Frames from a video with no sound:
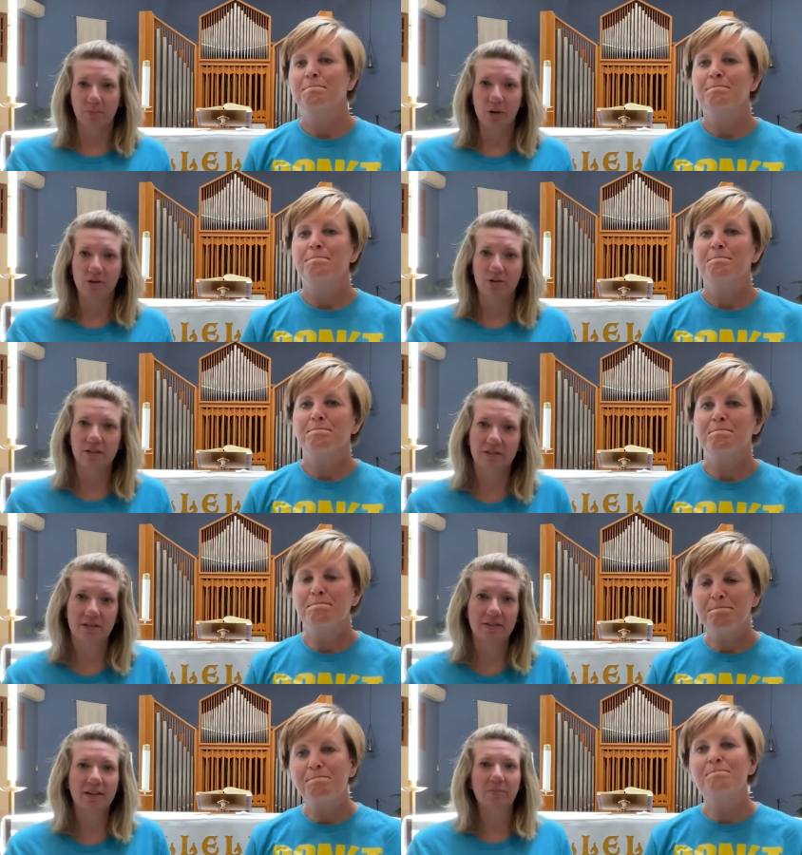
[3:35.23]
Speaker 1: appeared to his
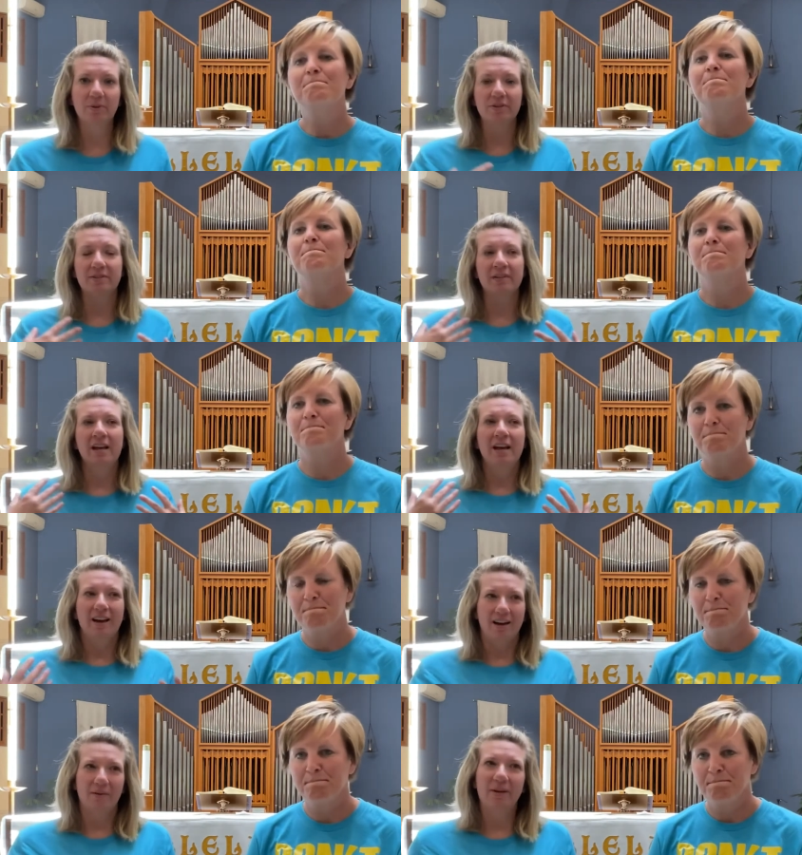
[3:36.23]
disciples
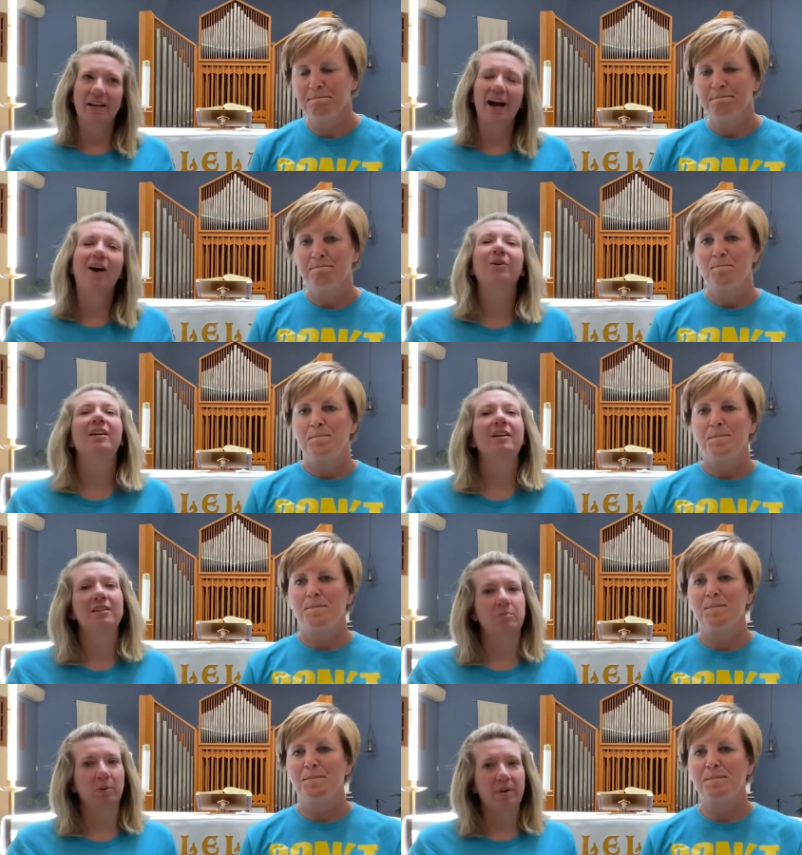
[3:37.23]
um, and how he
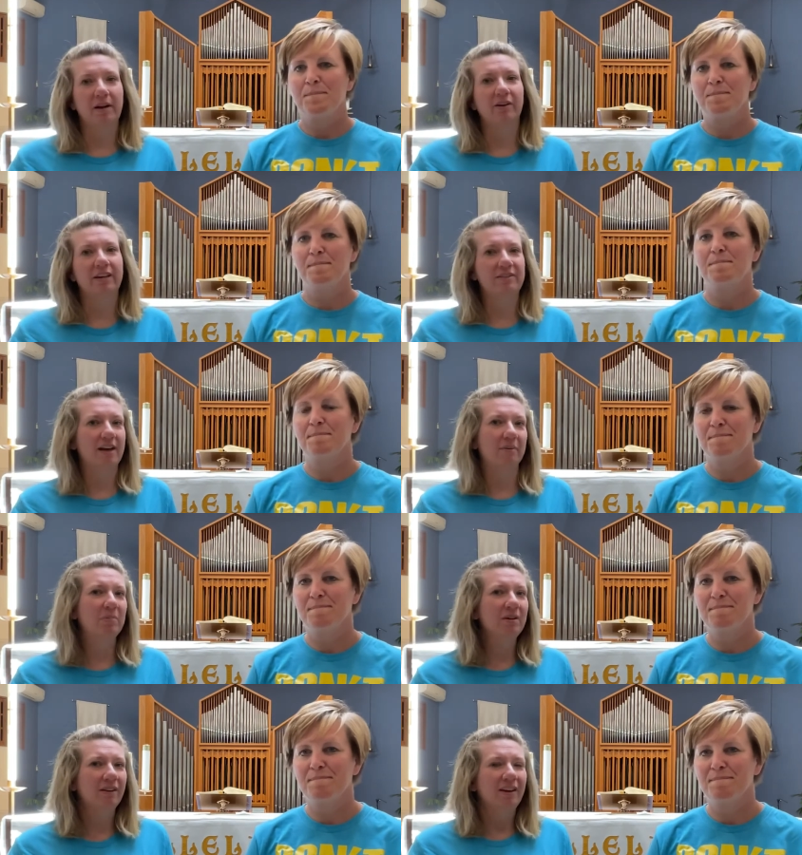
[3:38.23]
is preparing them
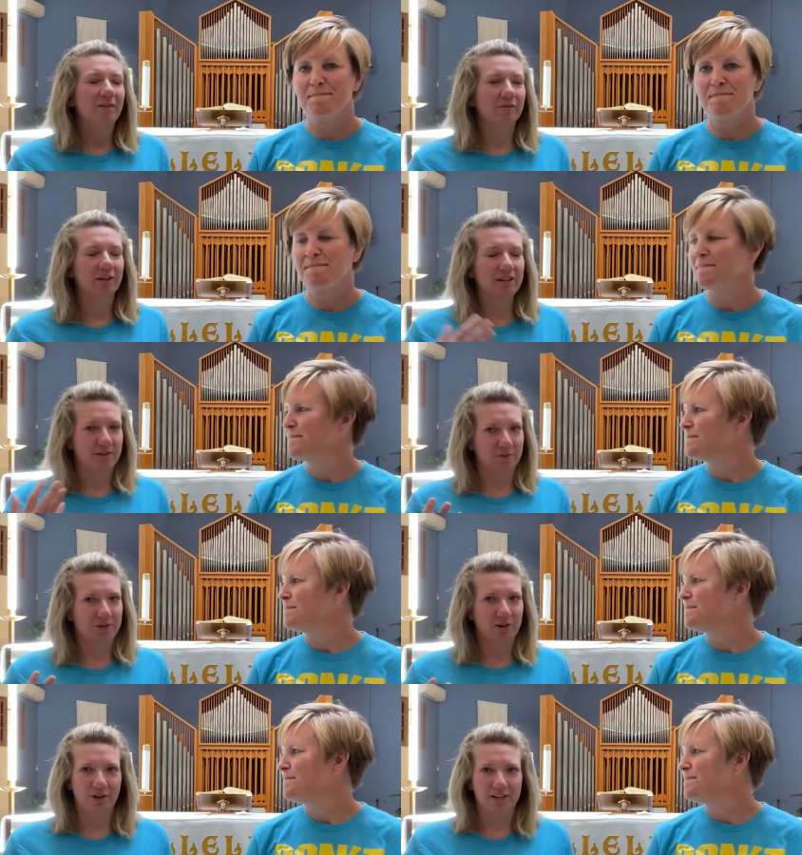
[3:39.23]
for his
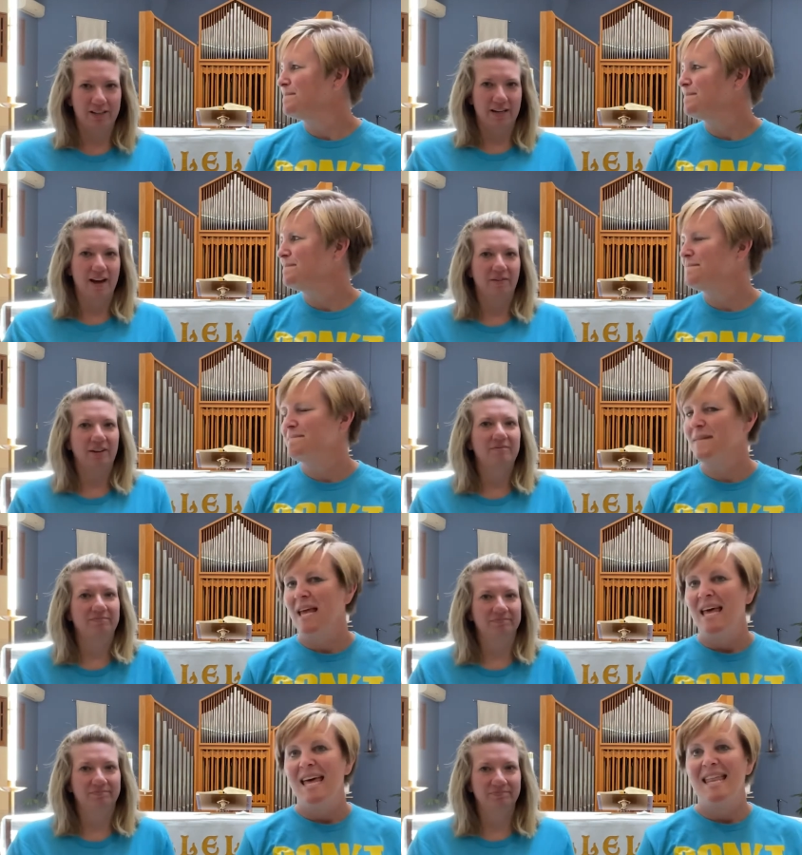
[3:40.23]
return into heaven.
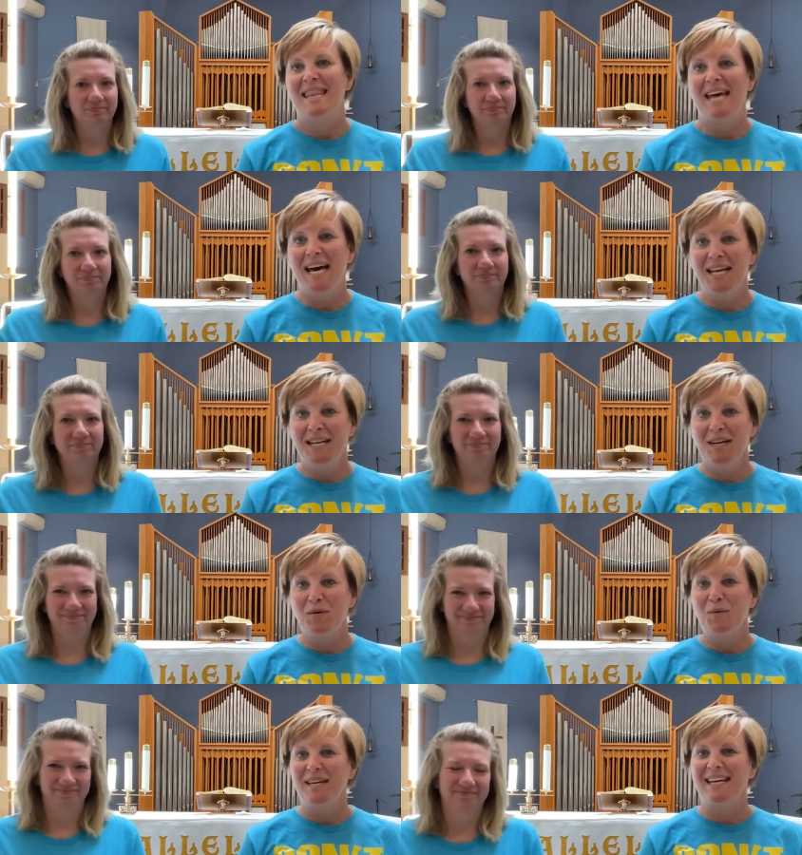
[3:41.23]

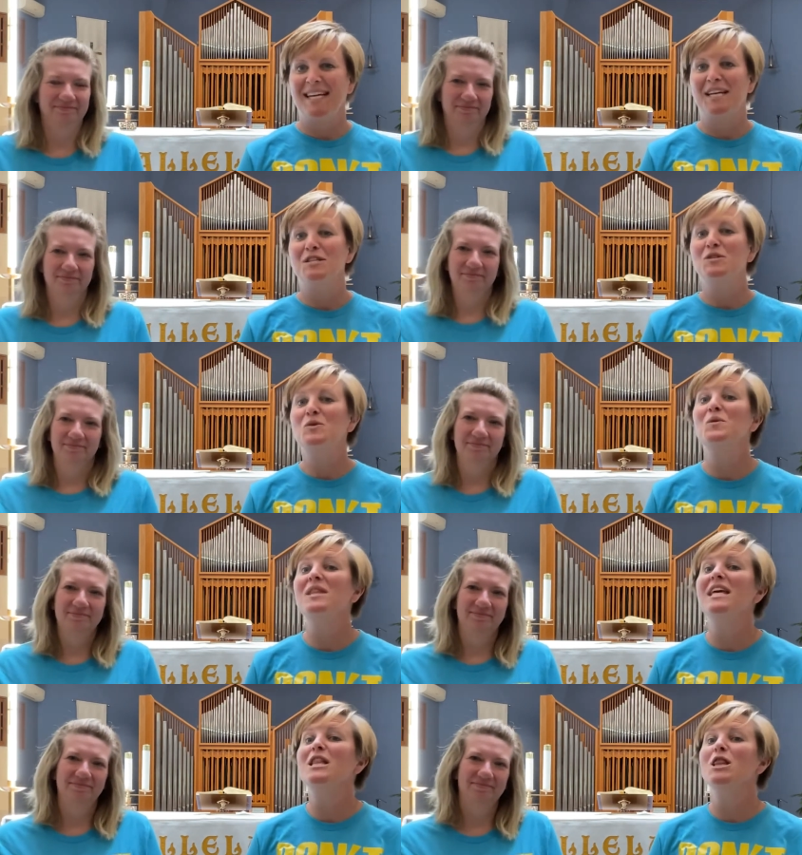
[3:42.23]
Speaker 2: Then we get into
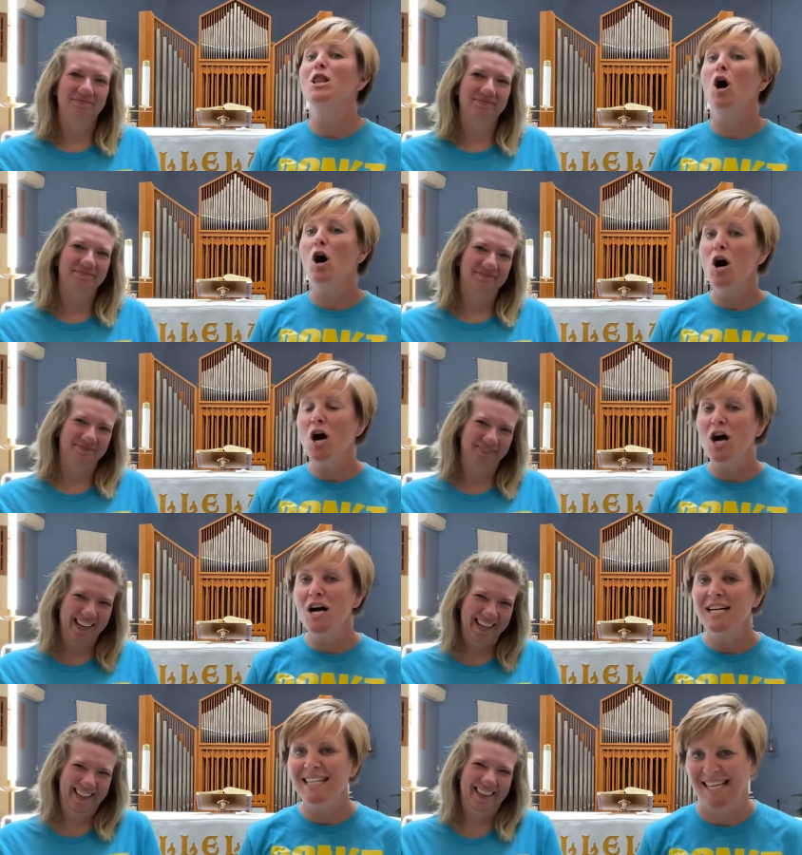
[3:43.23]
the
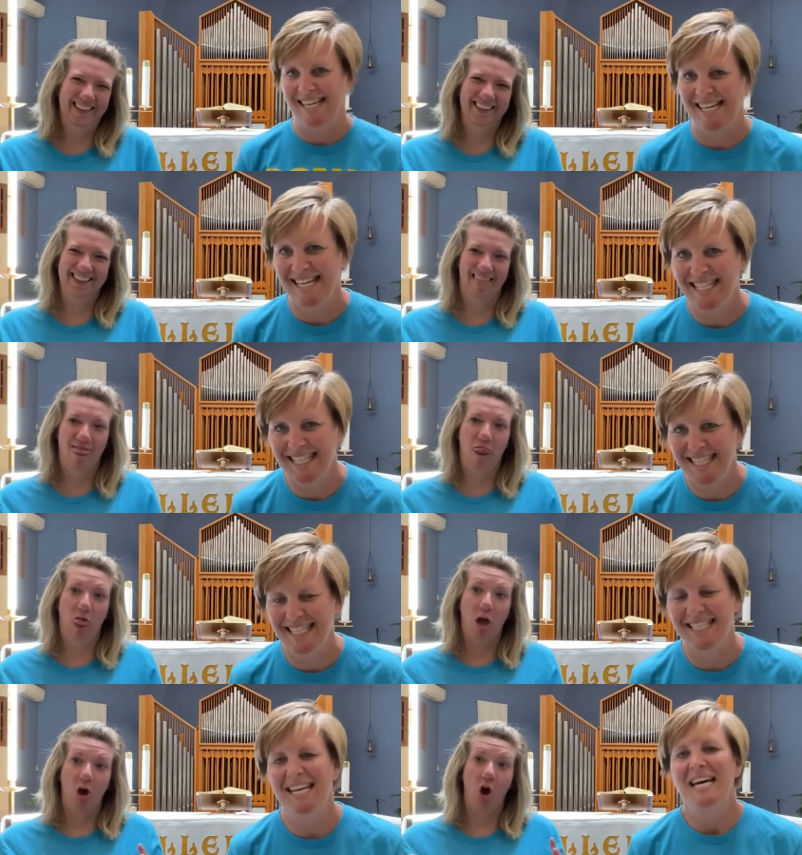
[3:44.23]

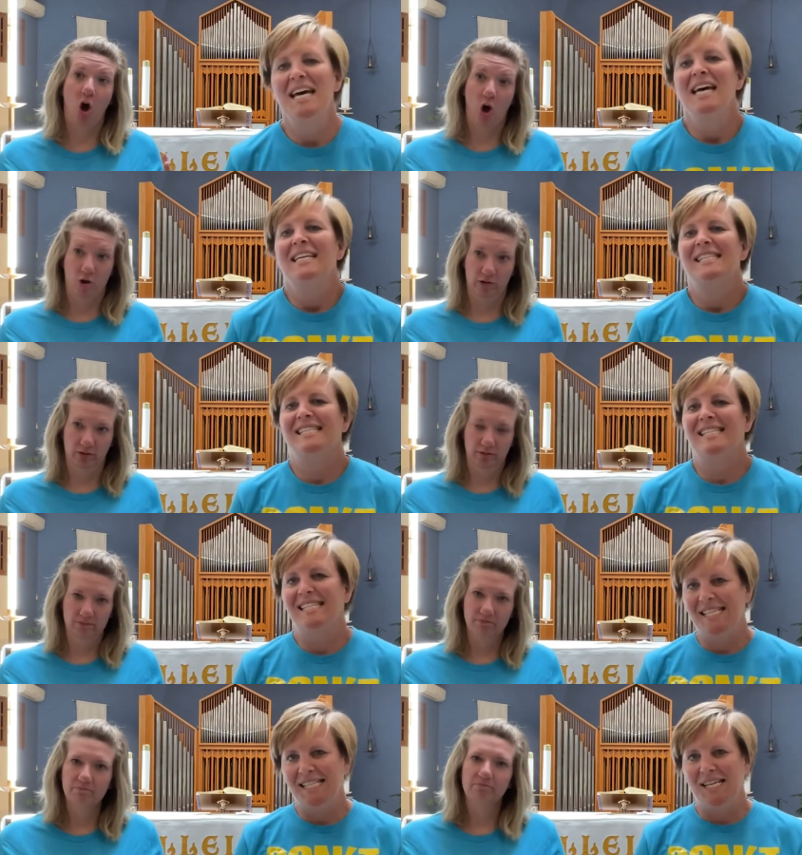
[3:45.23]
longest
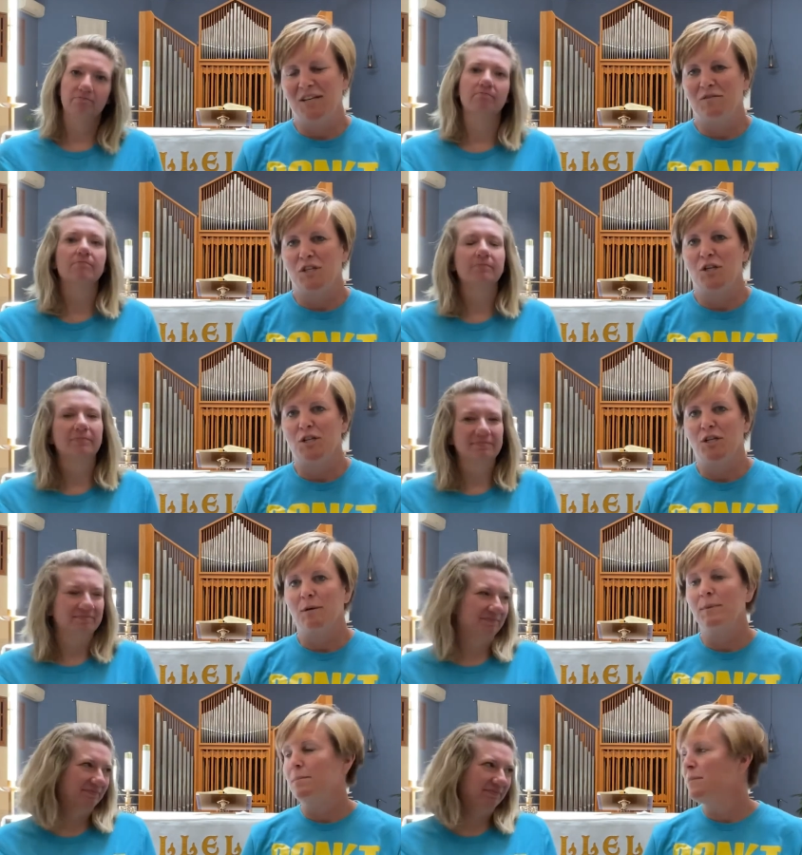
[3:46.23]
season of the church year. But